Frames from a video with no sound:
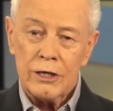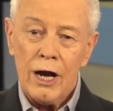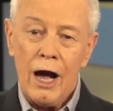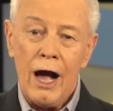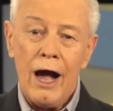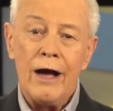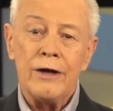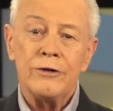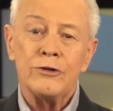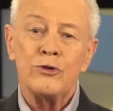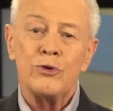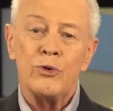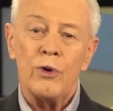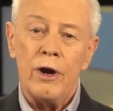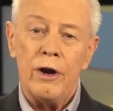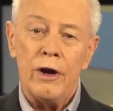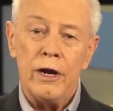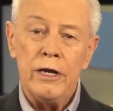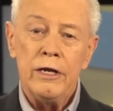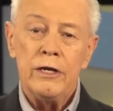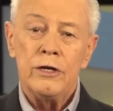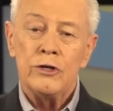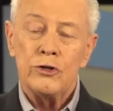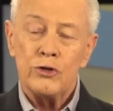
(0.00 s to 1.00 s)

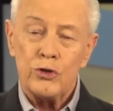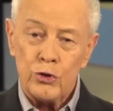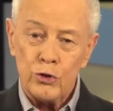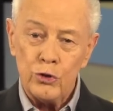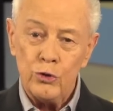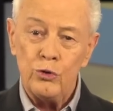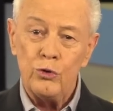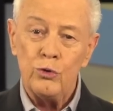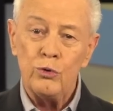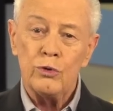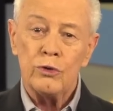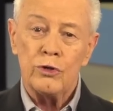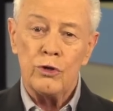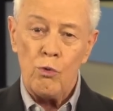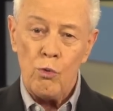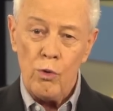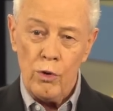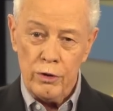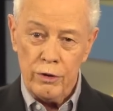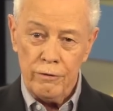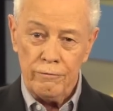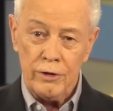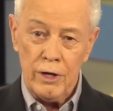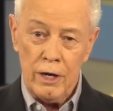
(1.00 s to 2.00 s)
contrary to the
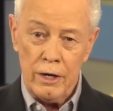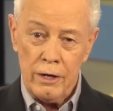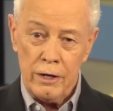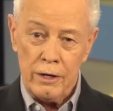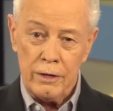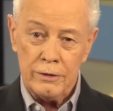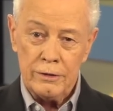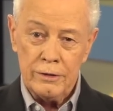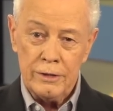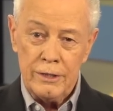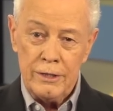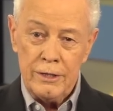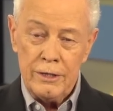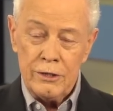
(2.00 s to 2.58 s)
Word of God.